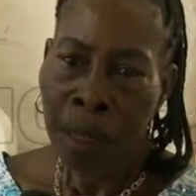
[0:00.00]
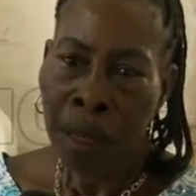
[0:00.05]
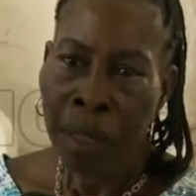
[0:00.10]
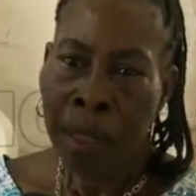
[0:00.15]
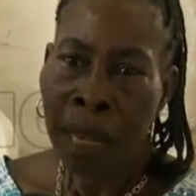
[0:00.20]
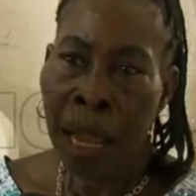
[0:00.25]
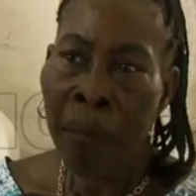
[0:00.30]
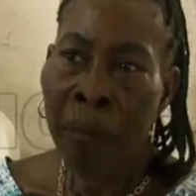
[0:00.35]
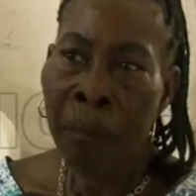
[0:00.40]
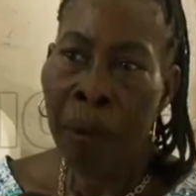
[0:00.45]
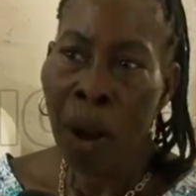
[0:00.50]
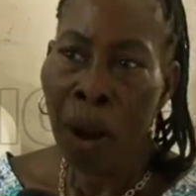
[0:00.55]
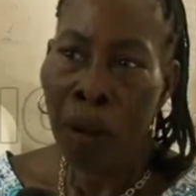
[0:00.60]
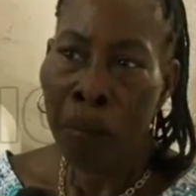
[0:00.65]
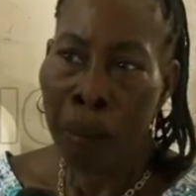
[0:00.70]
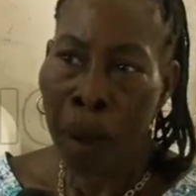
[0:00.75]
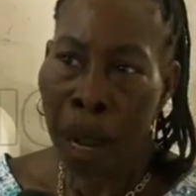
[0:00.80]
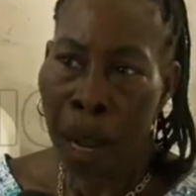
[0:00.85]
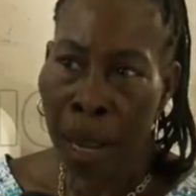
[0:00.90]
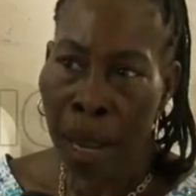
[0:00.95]
They
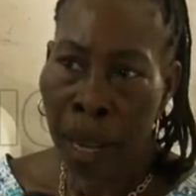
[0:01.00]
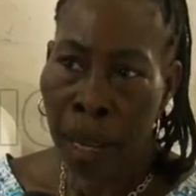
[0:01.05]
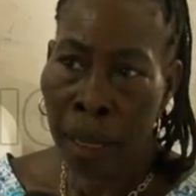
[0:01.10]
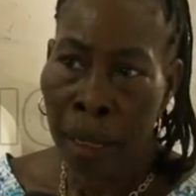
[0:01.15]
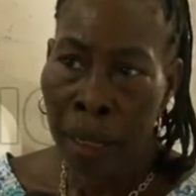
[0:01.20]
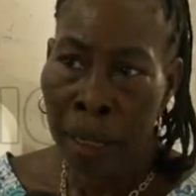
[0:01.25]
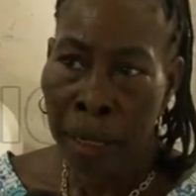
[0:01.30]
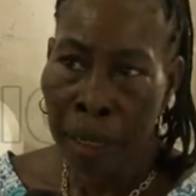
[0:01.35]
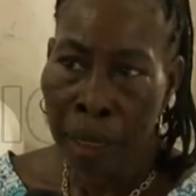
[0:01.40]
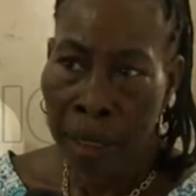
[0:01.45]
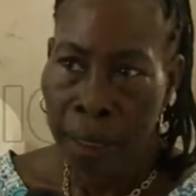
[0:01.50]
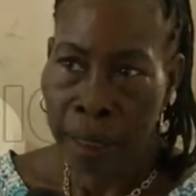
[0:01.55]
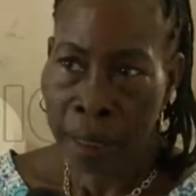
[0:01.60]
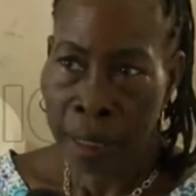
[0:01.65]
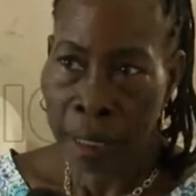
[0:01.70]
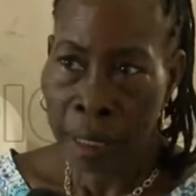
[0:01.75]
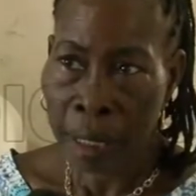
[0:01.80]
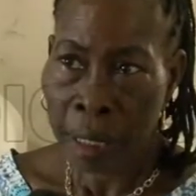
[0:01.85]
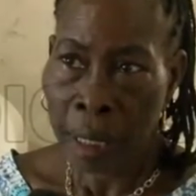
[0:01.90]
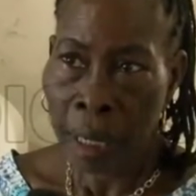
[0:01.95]
blocked my
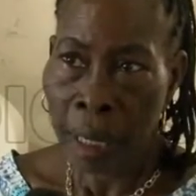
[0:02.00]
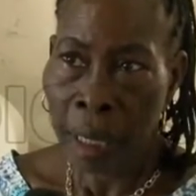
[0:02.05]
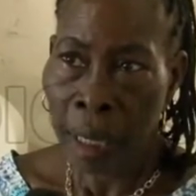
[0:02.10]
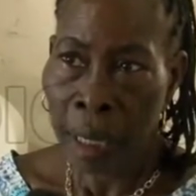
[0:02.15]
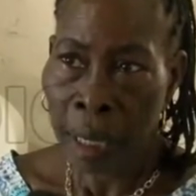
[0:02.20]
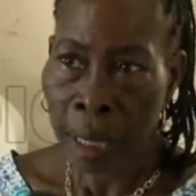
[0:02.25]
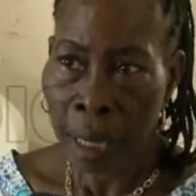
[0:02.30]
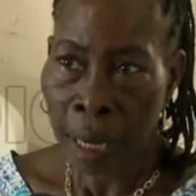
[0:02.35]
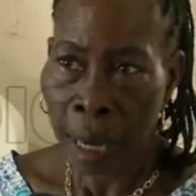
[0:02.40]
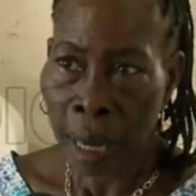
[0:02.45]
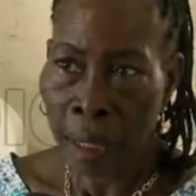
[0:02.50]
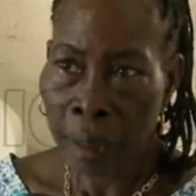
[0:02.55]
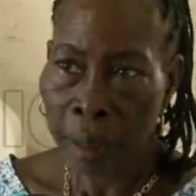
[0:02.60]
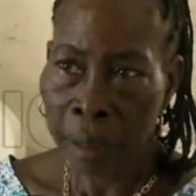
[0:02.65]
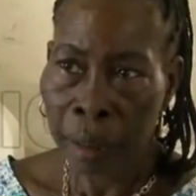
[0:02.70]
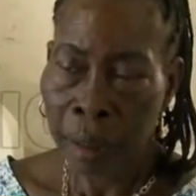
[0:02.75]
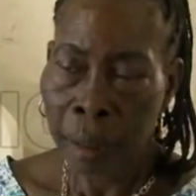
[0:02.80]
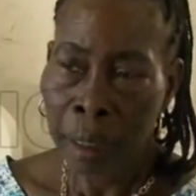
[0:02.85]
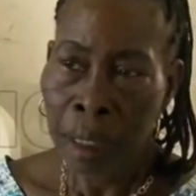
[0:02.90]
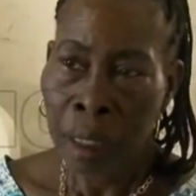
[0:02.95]
SIM card,
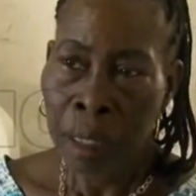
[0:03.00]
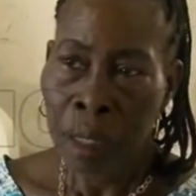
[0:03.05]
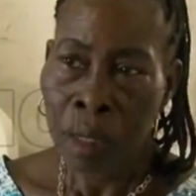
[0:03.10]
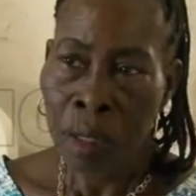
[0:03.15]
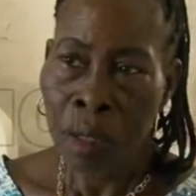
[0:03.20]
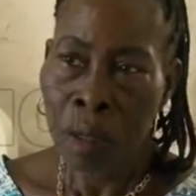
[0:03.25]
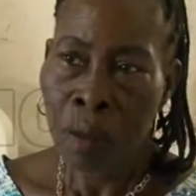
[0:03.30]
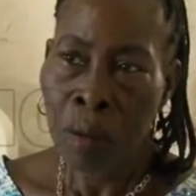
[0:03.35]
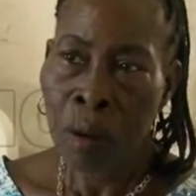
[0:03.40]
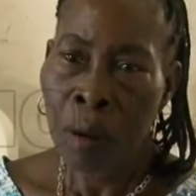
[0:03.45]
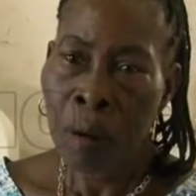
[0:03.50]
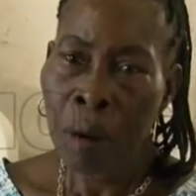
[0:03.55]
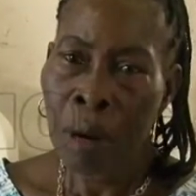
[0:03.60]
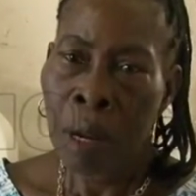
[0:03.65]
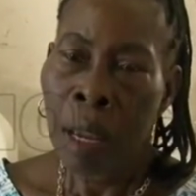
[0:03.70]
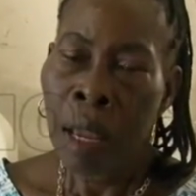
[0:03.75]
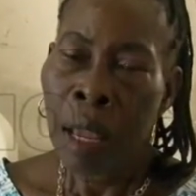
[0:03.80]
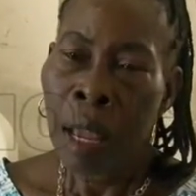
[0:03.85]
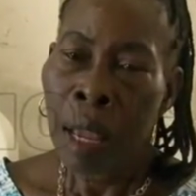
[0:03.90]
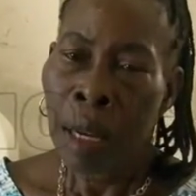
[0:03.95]
so
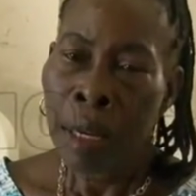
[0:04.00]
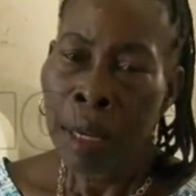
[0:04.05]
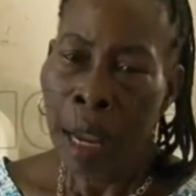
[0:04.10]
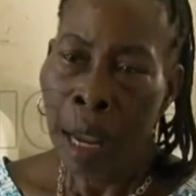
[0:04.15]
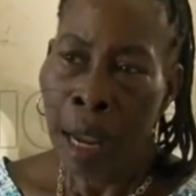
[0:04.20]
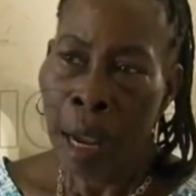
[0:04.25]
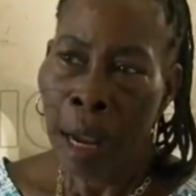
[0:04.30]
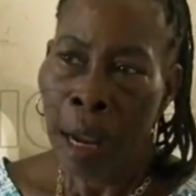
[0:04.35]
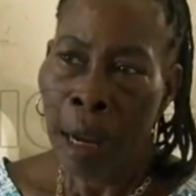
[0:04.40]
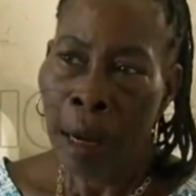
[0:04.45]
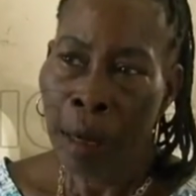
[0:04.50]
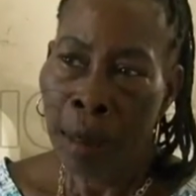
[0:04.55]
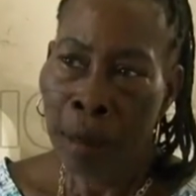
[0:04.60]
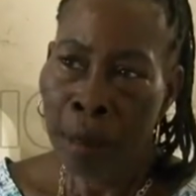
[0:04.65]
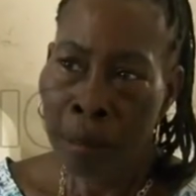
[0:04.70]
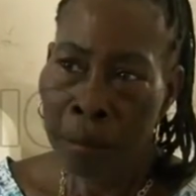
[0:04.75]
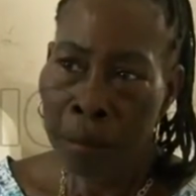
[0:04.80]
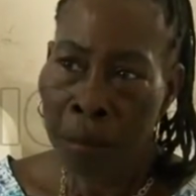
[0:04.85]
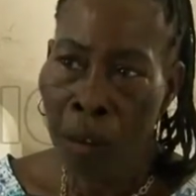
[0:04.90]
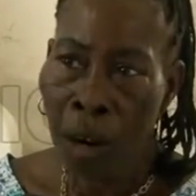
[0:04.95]
now
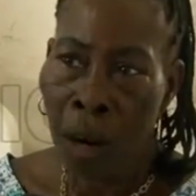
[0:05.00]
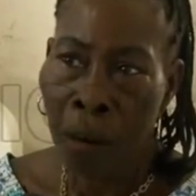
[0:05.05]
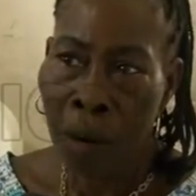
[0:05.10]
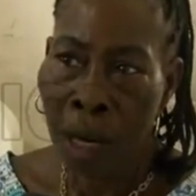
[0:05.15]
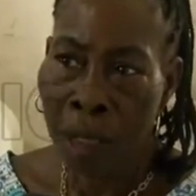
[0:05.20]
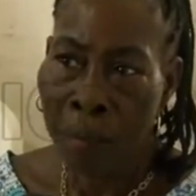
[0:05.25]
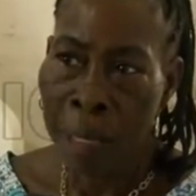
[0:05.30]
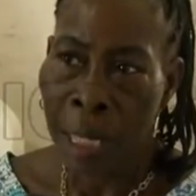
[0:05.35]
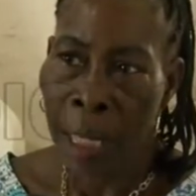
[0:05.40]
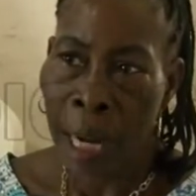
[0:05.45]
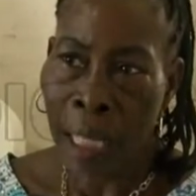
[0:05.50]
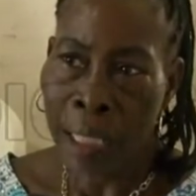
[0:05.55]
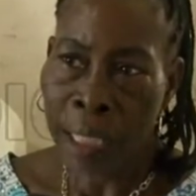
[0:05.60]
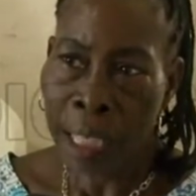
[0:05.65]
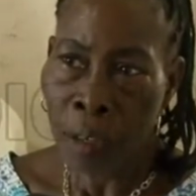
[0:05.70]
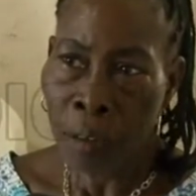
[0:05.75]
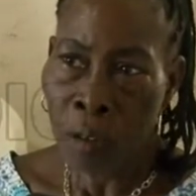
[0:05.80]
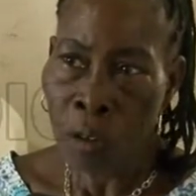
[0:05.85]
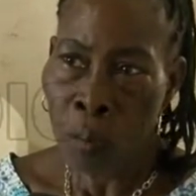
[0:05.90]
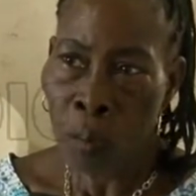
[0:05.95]
I want to make a
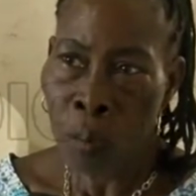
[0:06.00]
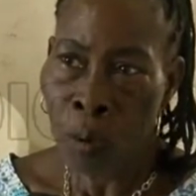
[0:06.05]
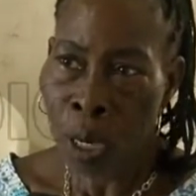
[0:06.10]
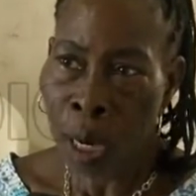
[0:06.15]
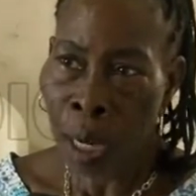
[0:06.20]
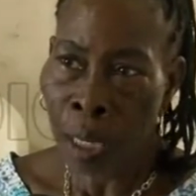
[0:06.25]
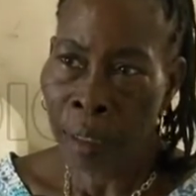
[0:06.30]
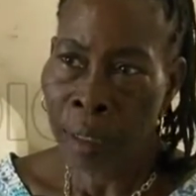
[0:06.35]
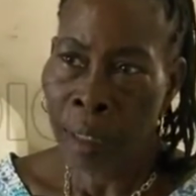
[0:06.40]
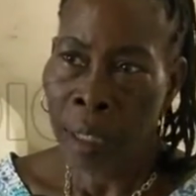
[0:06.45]
tail opener.